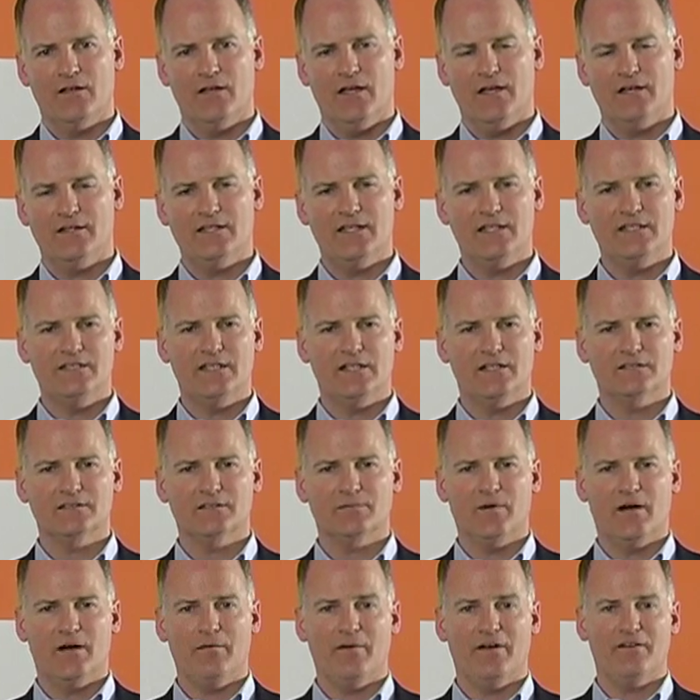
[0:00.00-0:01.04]
and details
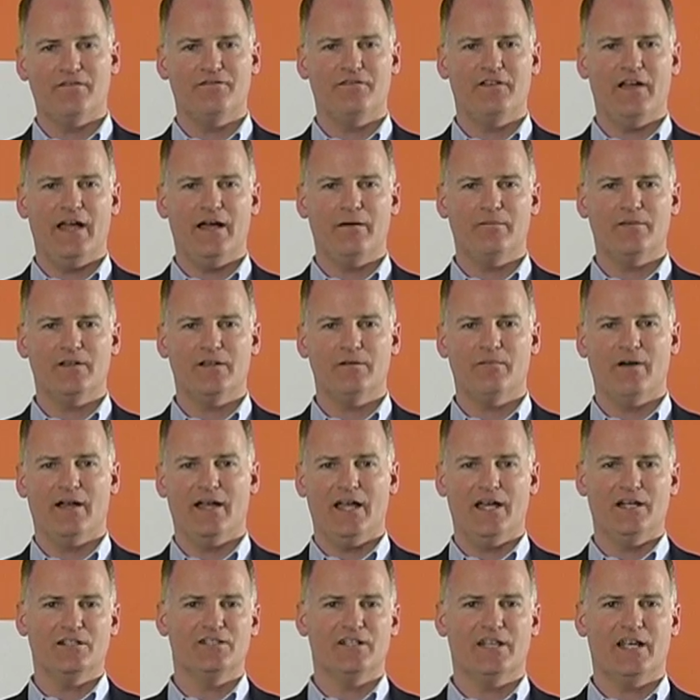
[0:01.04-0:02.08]
about my family, my
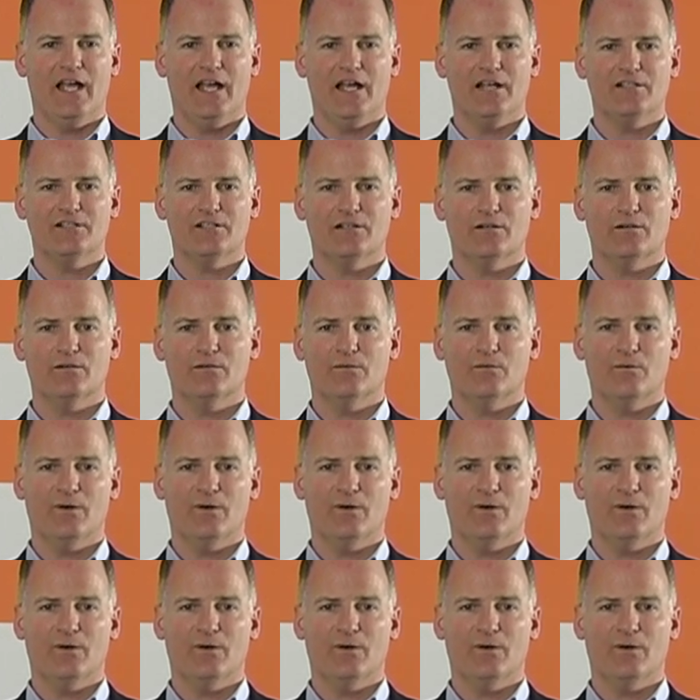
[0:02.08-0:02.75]
education,